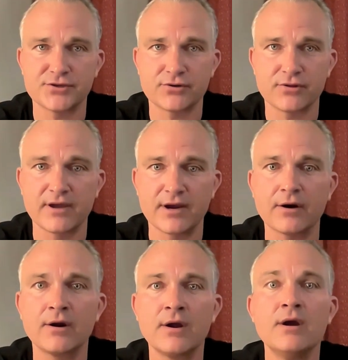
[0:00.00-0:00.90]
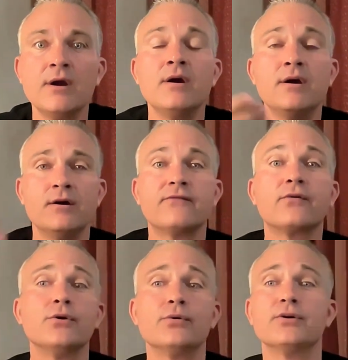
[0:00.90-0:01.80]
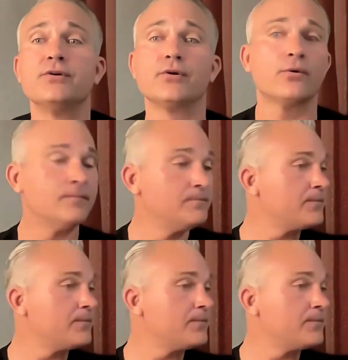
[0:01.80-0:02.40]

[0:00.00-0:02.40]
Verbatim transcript: are there for you to do.